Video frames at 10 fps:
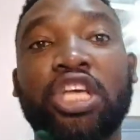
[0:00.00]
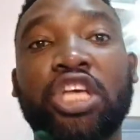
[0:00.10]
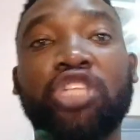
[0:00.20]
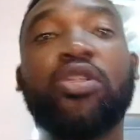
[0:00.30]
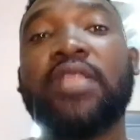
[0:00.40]

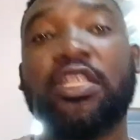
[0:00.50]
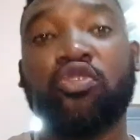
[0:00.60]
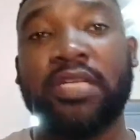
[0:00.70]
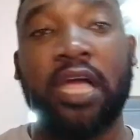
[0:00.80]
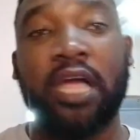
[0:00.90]
So that's
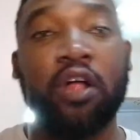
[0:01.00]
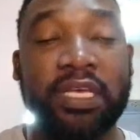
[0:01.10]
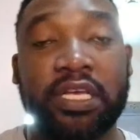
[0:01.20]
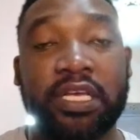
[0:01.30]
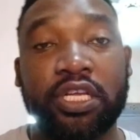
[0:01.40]
what I'll
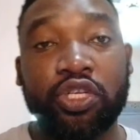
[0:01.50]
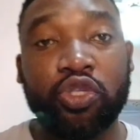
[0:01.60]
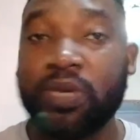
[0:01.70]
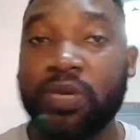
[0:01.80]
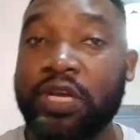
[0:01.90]
be
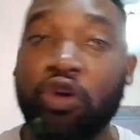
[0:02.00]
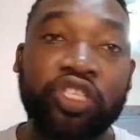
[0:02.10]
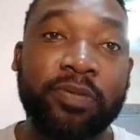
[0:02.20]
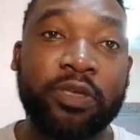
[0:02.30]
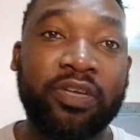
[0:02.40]
doing on
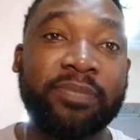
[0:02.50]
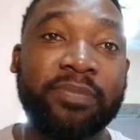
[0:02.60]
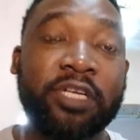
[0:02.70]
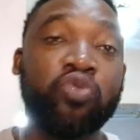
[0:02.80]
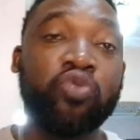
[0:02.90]
chapter 1.
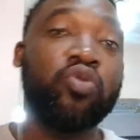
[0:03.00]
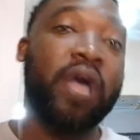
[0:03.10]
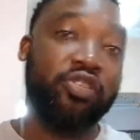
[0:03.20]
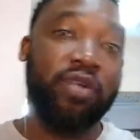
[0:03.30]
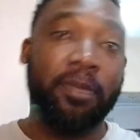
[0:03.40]
Chapter 2, I
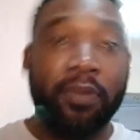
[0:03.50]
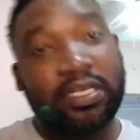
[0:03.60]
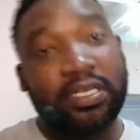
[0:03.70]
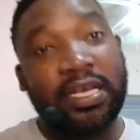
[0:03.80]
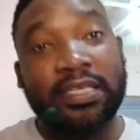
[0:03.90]
talk
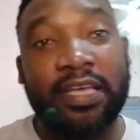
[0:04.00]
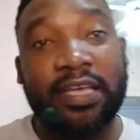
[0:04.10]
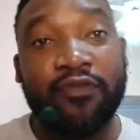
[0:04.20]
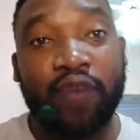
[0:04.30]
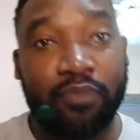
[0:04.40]
about
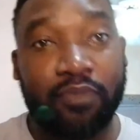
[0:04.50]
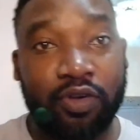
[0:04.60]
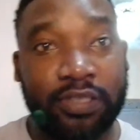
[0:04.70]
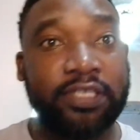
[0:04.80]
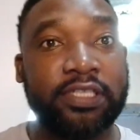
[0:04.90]
safe work
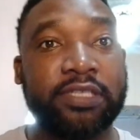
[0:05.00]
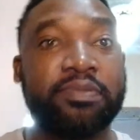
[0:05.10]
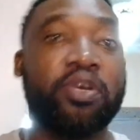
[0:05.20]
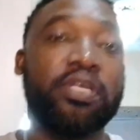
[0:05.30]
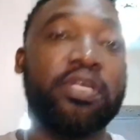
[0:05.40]
procedures,
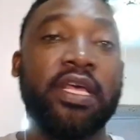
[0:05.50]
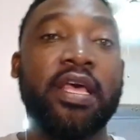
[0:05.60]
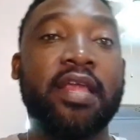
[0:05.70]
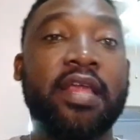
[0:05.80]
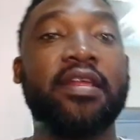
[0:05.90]
because
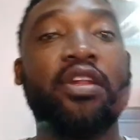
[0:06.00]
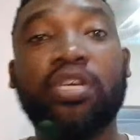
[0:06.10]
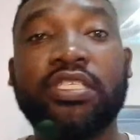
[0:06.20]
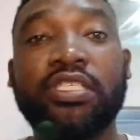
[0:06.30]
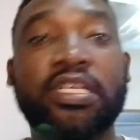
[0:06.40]
the
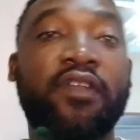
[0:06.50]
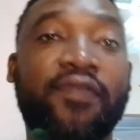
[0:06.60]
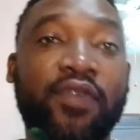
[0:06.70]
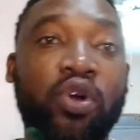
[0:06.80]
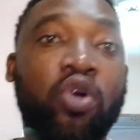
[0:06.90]
logical
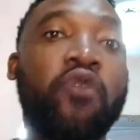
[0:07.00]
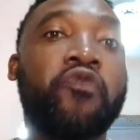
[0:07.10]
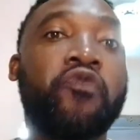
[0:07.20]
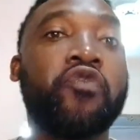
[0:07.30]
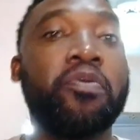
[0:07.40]
flow
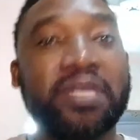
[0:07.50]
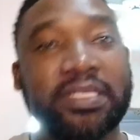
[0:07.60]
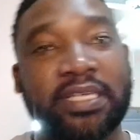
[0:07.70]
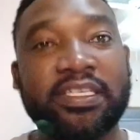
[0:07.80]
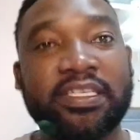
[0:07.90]
from
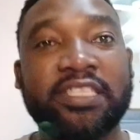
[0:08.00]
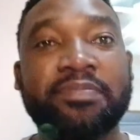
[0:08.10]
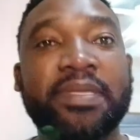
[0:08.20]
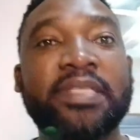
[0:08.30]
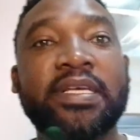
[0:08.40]
risk
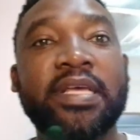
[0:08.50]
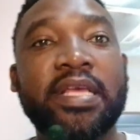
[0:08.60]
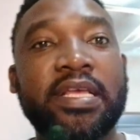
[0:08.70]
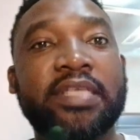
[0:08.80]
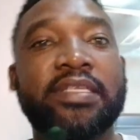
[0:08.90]
assessments
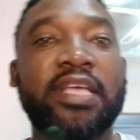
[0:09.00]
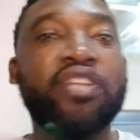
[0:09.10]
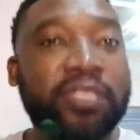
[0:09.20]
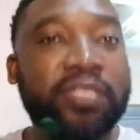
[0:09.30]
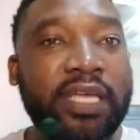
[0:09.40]
is then
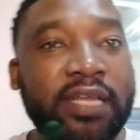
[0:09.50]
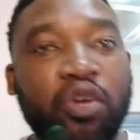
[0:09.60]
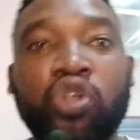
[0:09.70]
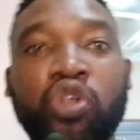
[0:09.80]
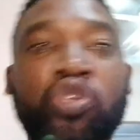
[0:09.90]
to take the
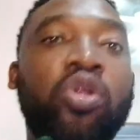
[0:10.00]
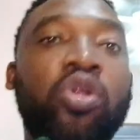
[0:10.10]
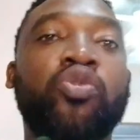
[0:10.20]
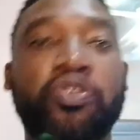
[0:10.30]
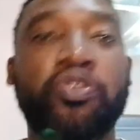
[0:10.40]

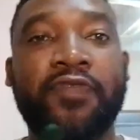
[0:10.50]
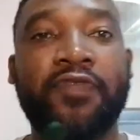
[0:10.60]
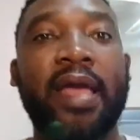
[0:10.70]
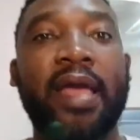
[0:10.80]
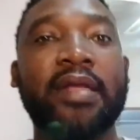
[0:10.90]
controls which you
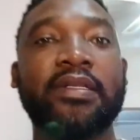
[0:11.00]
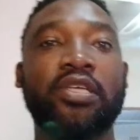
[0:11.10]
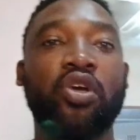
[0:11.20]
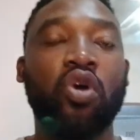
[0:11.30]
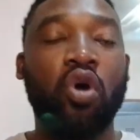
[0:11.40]
find
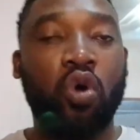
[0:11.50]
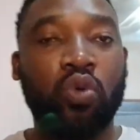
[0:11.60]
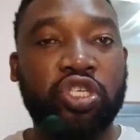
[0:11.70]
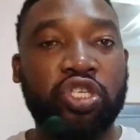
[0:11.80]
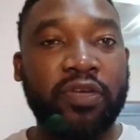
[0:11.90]
or
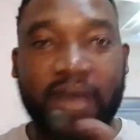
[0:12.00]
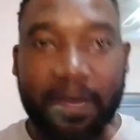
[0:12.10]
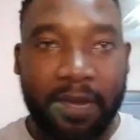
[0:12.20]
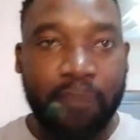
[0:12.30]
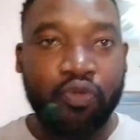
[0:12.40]
which you have
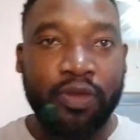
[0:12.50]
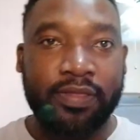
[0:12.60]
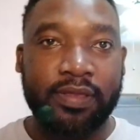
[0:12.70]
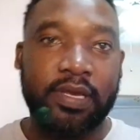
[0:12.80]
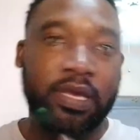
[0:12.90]
come up
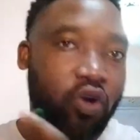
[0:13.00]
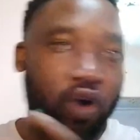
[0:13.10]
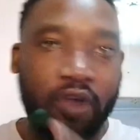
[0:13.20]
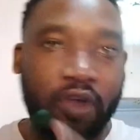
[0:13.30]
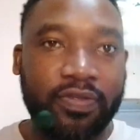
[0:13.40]
with
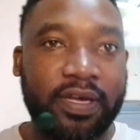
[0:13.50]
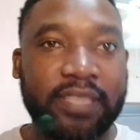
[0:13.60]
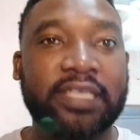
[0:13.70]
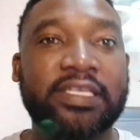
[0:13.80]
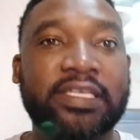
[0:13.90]
on the
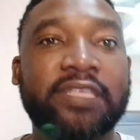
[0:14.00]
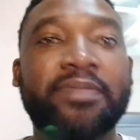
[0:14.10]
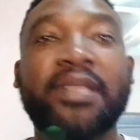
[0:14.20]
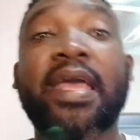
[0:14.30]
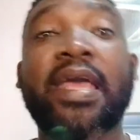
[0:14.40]
risk
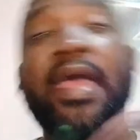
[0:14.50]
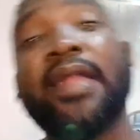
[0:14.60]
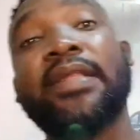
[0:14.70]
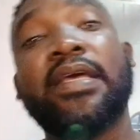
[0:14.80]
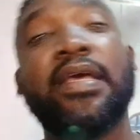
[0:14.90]
assessment
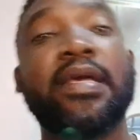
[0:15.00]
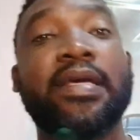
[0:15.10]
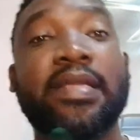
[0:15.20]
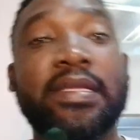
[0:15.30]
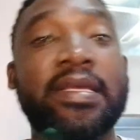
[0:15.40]
and
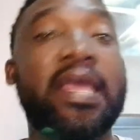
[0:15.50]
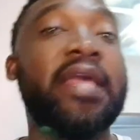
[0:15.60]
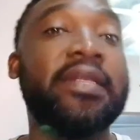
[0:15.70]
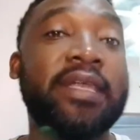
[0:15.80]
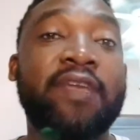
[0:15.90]

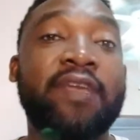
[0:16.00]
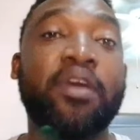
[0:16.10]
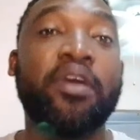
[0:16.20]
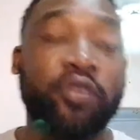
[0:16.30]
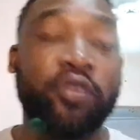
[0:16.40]
create a safe
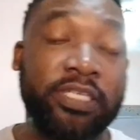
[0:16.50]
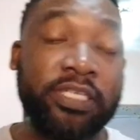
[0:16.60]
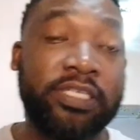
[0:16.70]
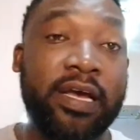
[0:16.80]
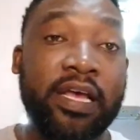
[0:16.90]
work
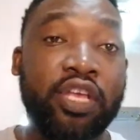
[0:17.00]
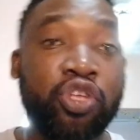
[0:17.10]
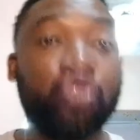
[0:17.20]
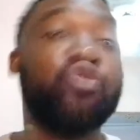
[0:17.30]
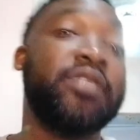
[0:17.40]
procedure
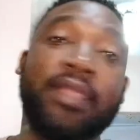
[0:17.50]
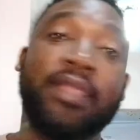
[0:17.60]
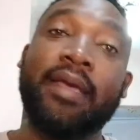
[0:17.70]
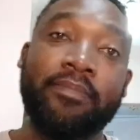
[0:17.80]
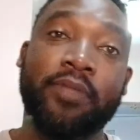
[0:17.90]
using
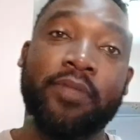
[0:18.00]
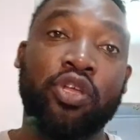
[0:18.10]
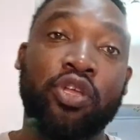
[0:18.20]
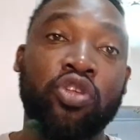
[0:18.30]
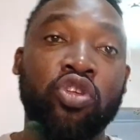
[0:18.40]
them.
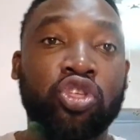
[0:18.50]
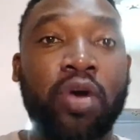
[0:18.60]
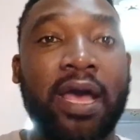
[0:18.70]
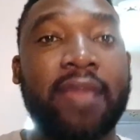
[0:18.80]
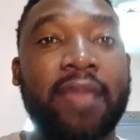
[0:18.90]

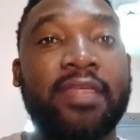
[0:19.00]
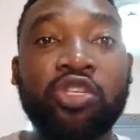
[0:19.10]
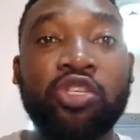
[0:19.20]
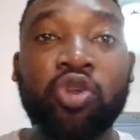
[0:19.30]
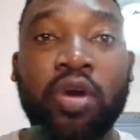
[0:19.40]
So I
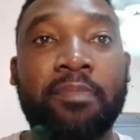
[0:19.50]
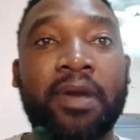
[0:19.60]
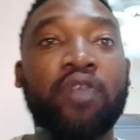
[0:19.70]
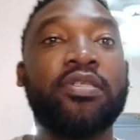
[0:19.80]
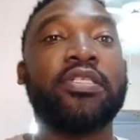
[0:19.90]
then talk
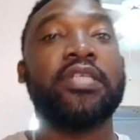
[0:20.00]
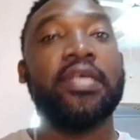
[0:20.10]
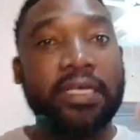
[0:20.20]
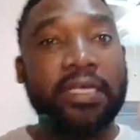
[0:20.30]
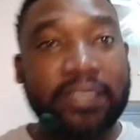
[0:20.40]
about
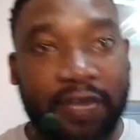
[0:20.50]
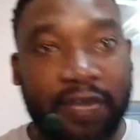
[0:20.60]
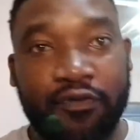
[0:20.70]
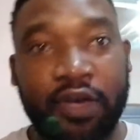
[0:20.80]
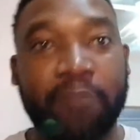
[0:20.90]

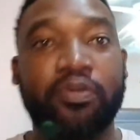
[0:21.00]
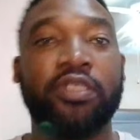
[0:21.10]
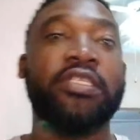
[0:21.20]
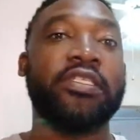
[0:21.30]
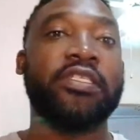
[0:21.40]
safe work
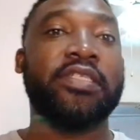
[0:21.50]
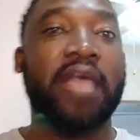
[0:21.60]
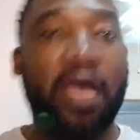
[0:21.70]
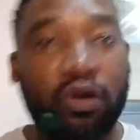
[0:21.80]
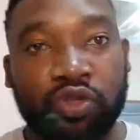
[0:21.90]
procedures,
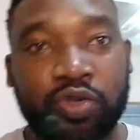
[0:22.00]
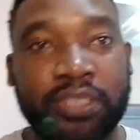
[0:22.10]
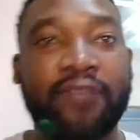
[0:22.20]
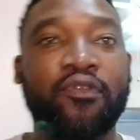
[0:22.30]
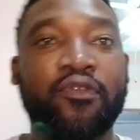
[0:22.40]
how to do a
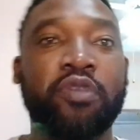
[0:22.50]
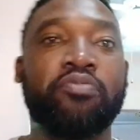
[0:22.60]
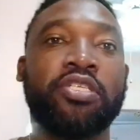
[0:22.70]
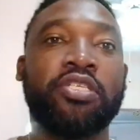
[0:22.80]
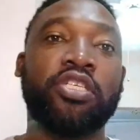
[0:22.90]
safe work
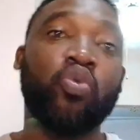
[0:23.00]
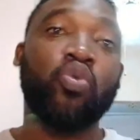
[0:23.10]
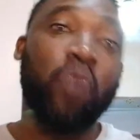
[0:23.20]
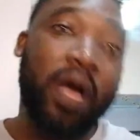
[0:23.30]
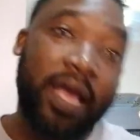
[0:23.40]
procedures,
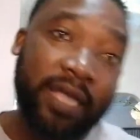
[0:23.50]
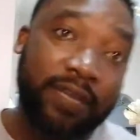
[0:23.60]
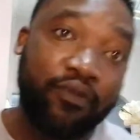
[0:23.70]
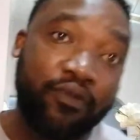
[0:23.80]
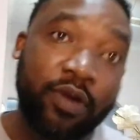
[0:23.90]
why are
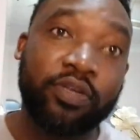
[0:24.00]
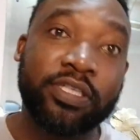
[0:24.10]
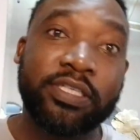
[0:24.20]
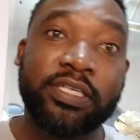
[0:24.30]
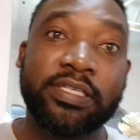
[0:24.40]
safe work
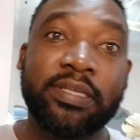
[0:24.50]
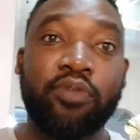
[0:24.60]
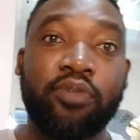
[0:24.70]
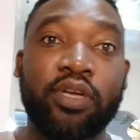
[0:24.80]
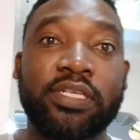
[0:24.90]
procedures
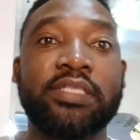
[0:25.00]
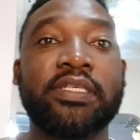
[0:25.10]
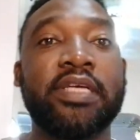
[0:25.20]
important,